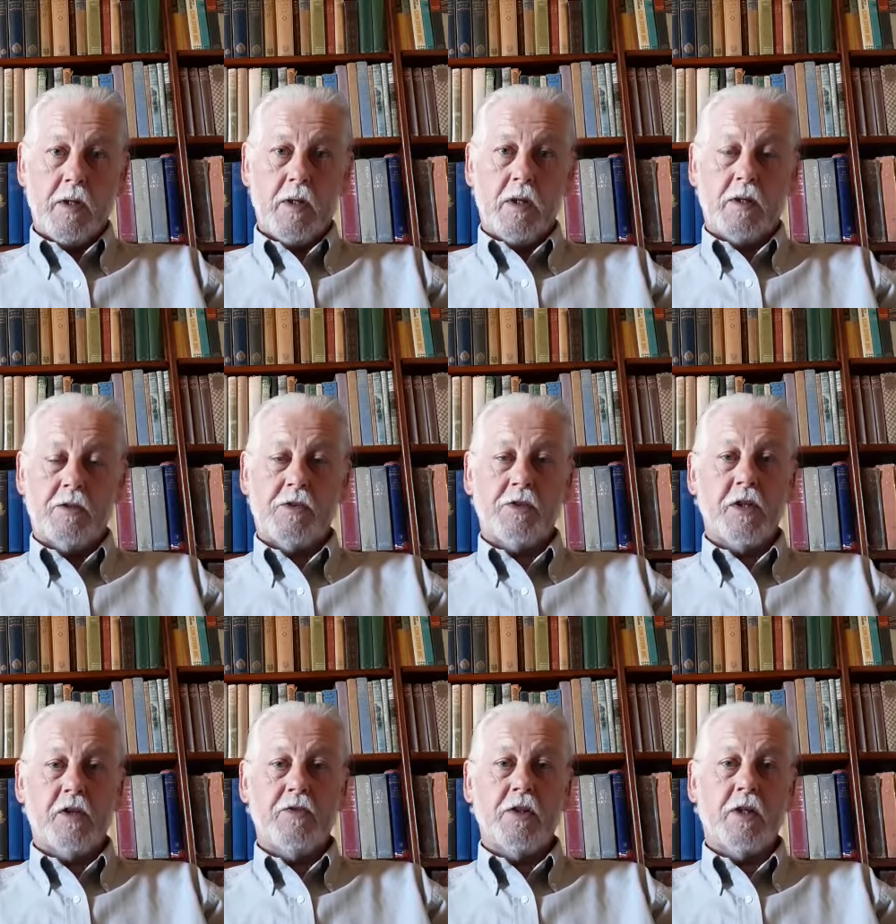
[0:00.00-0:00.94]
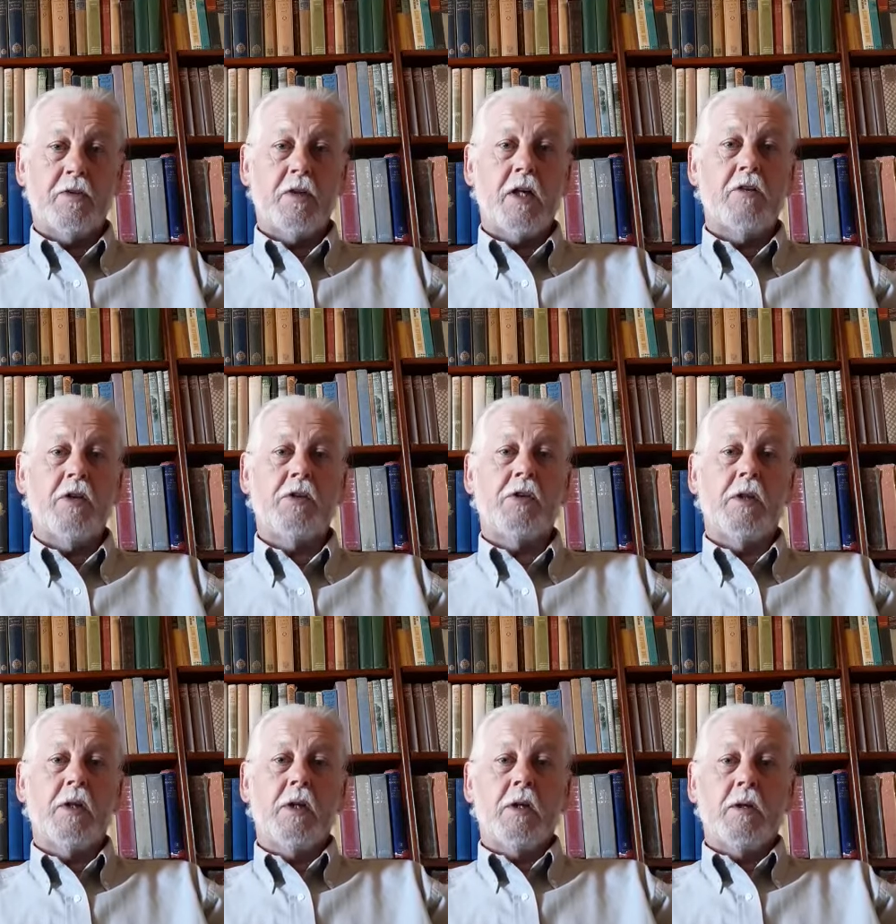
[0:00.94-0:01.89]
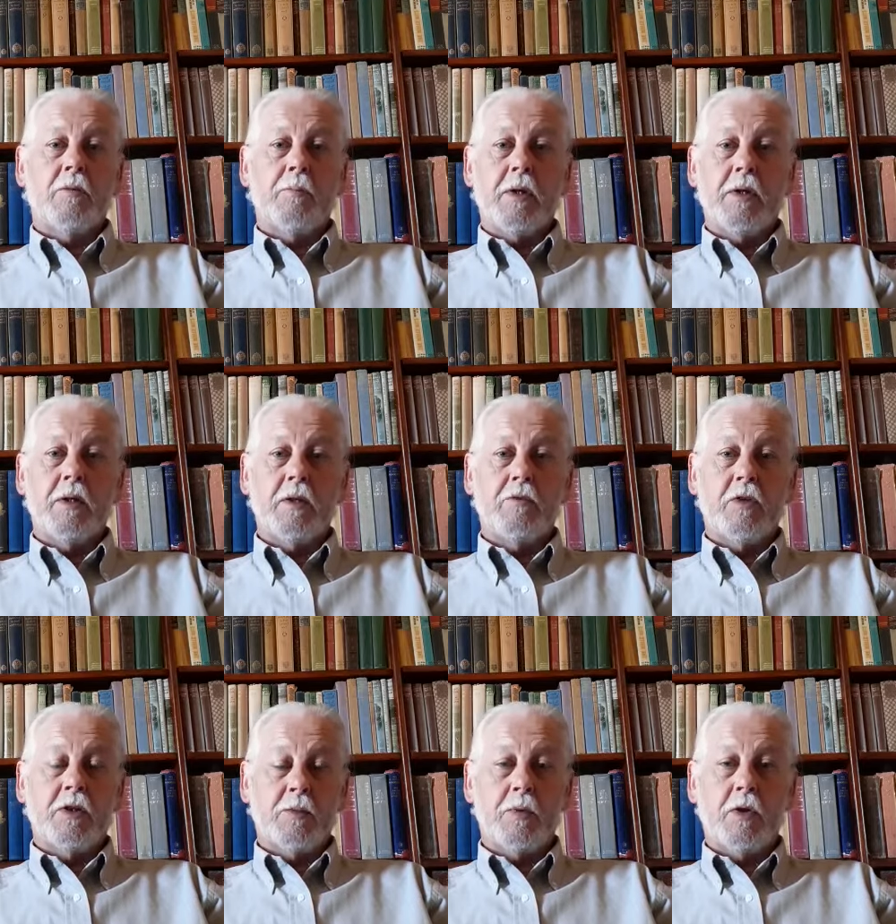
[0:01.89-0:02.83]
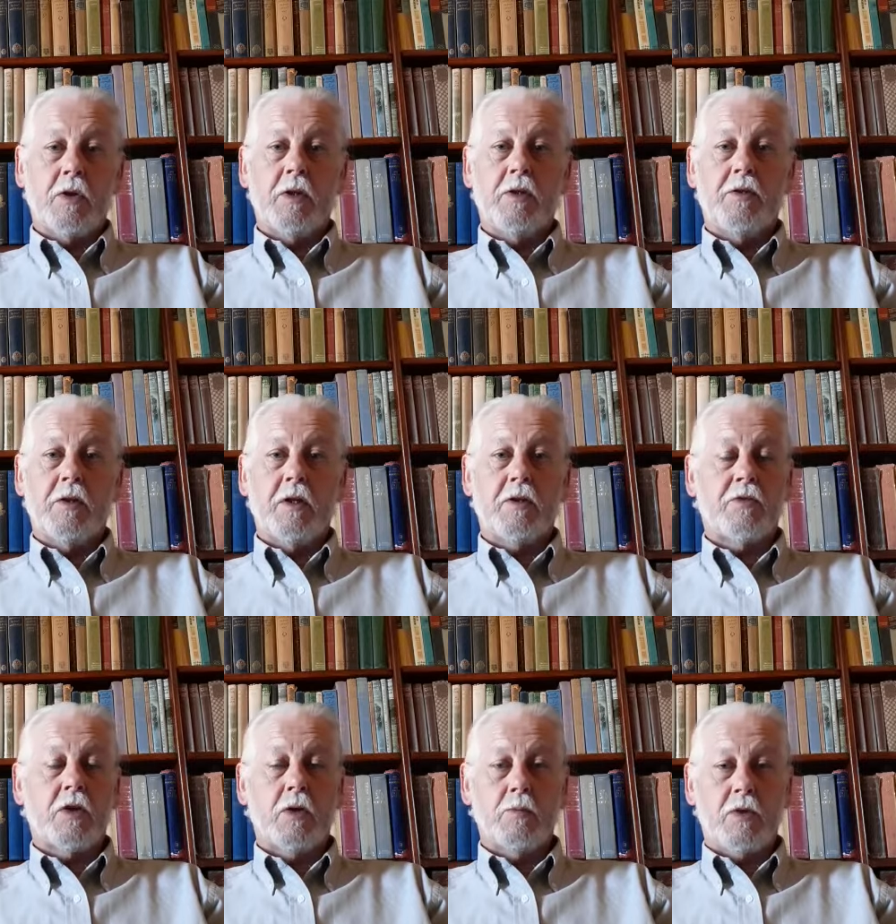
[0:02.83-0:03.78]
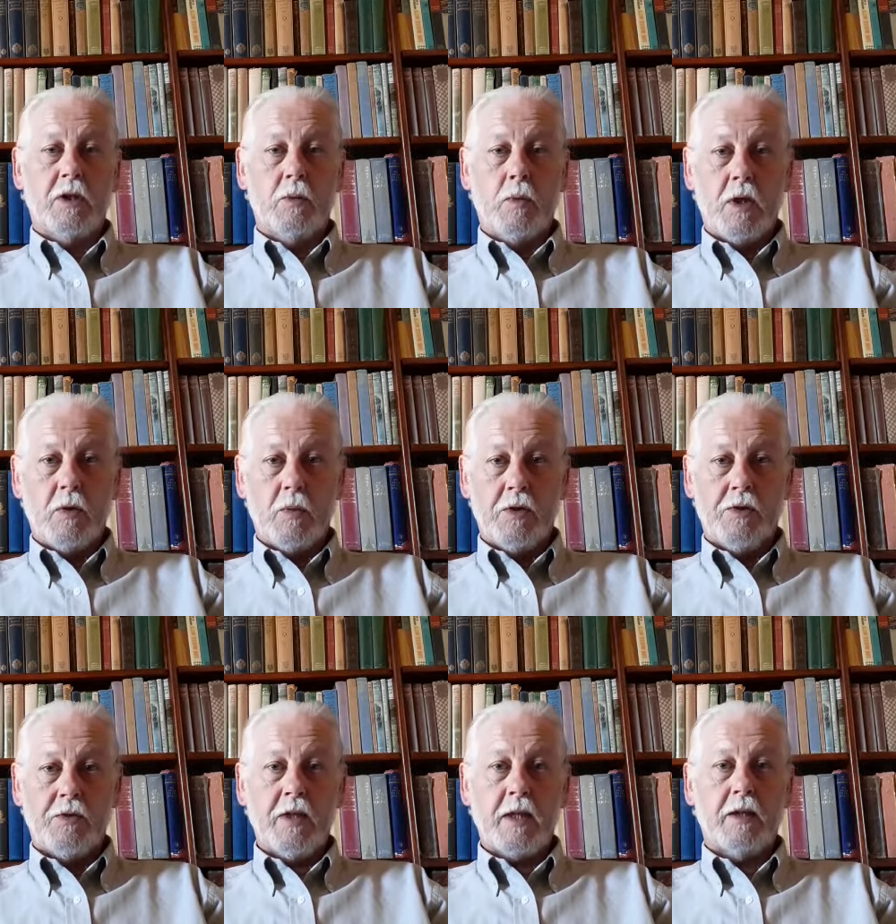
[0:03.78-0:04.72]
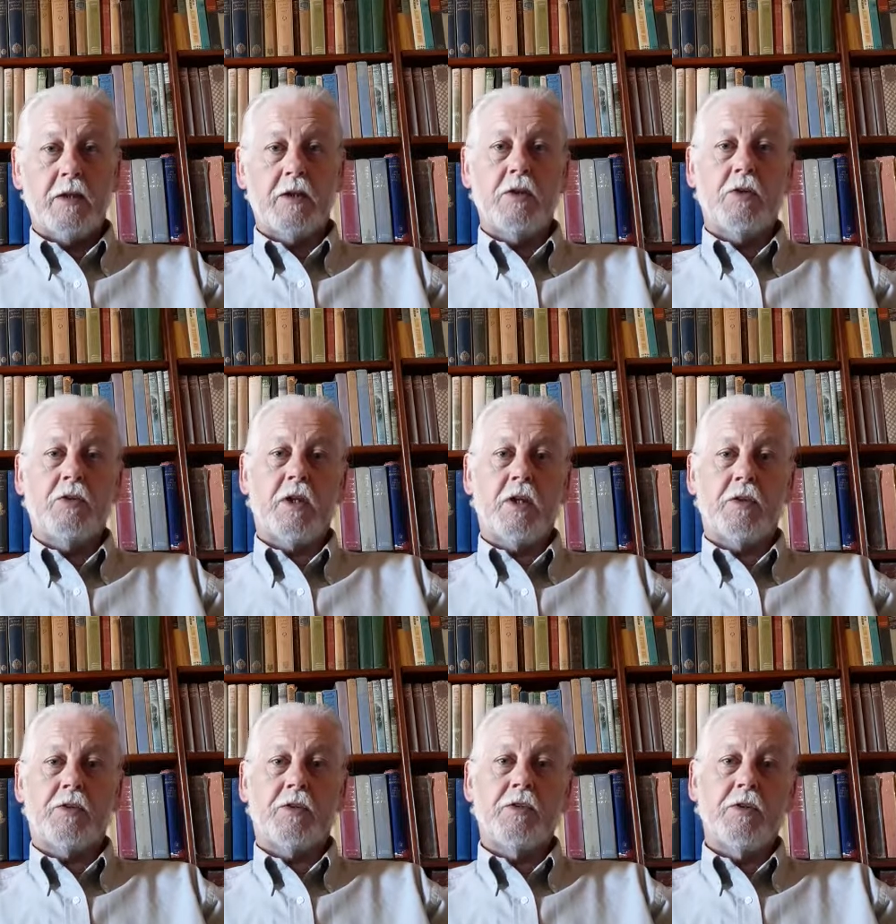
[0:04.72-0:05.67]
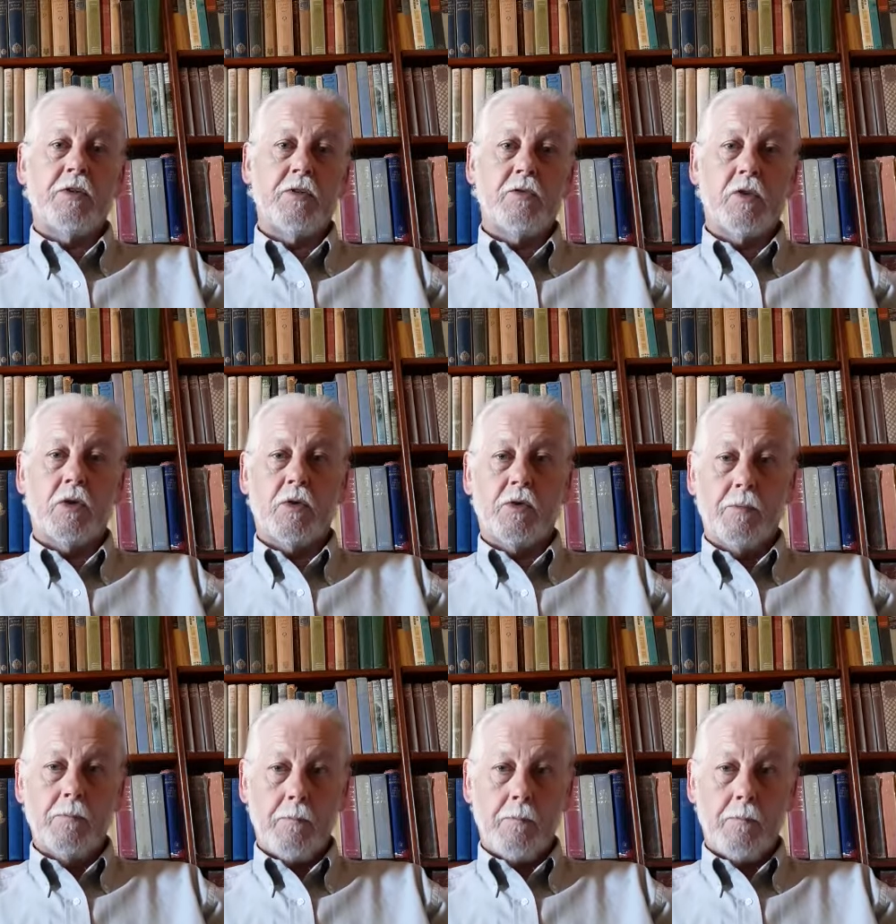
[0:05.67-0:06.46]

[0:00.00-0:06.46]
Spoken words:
And staff in other areas have been redeployed and have coped really well with tackling new tasks and new roles.